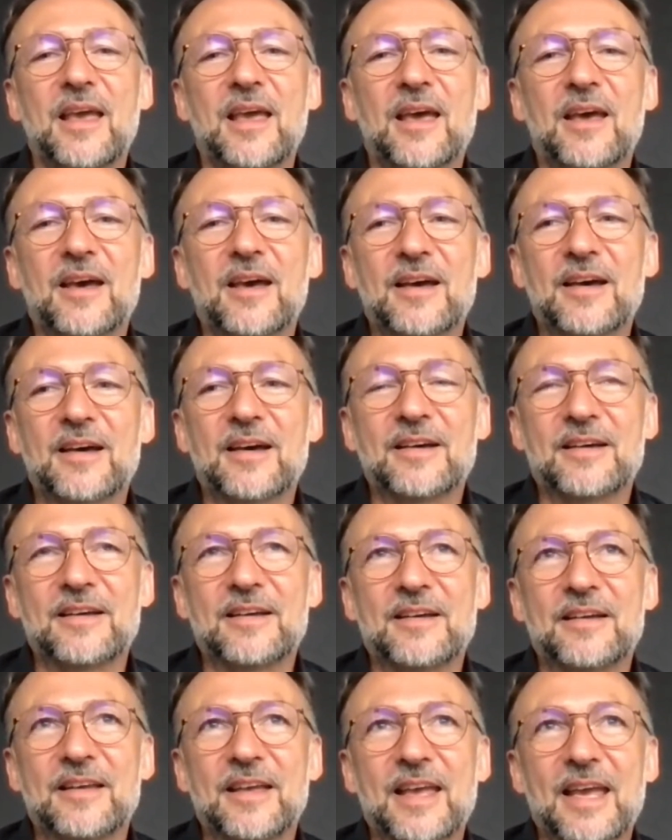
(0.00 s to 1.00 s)

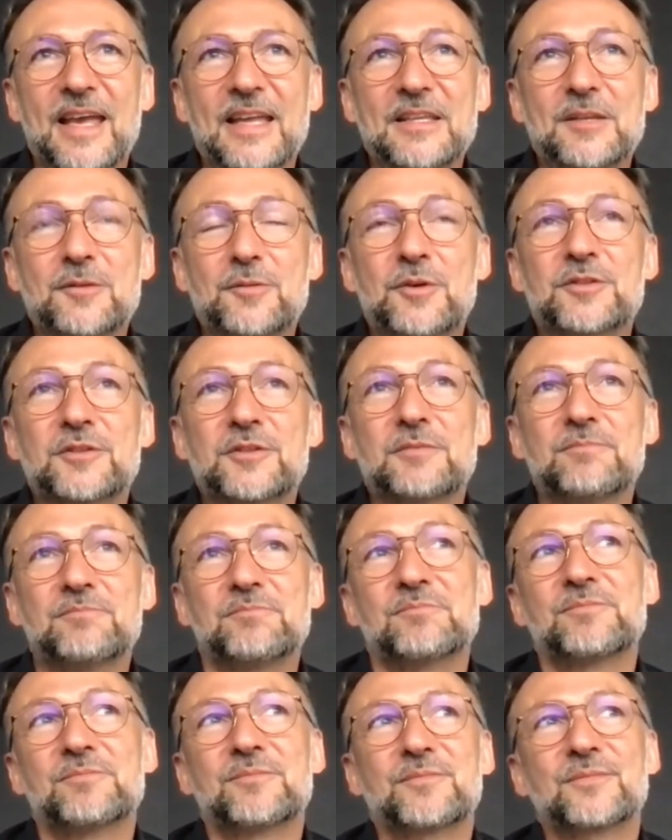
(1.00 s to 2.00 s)
And it was a
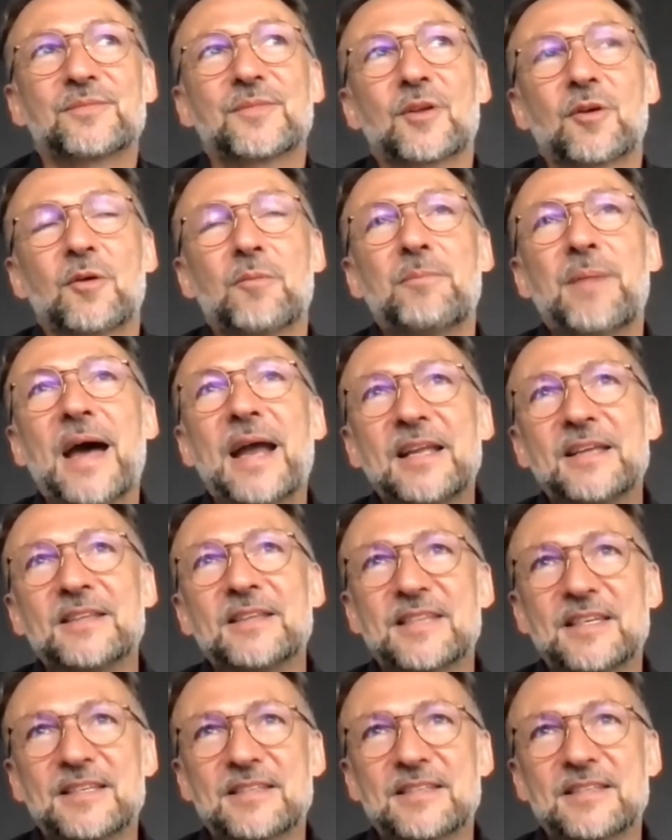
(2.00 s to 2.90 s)
balance